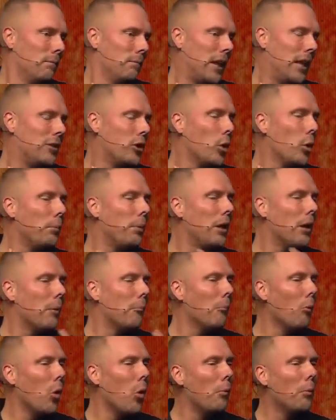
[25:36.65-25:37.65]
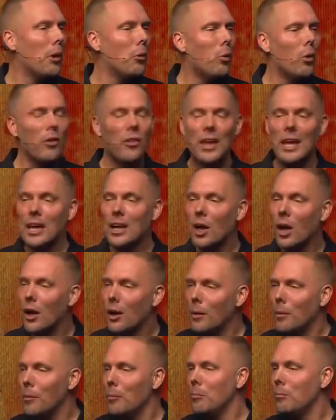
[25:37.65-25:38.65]
that there'll be a moment where they
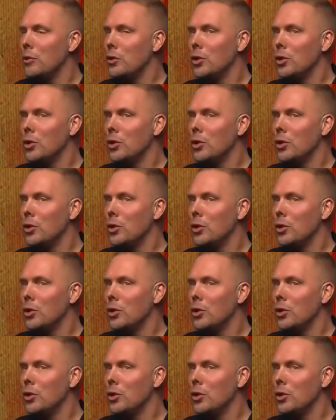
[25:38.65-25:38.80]
come